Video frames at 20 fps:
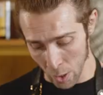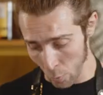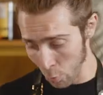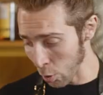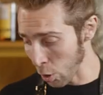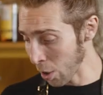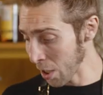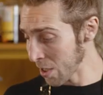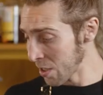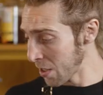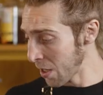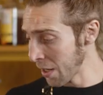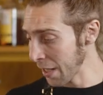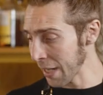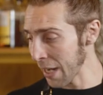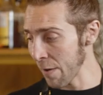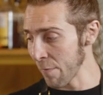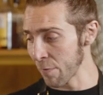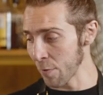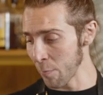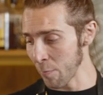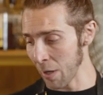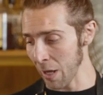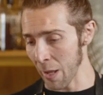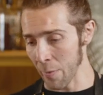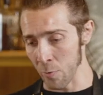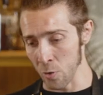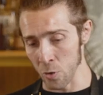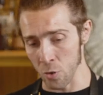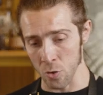We're gonna start again from the
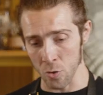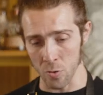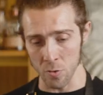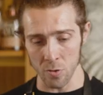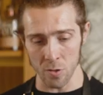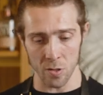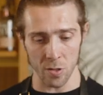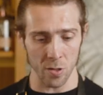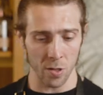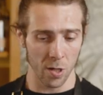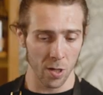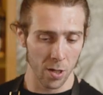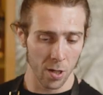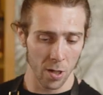lemon juice.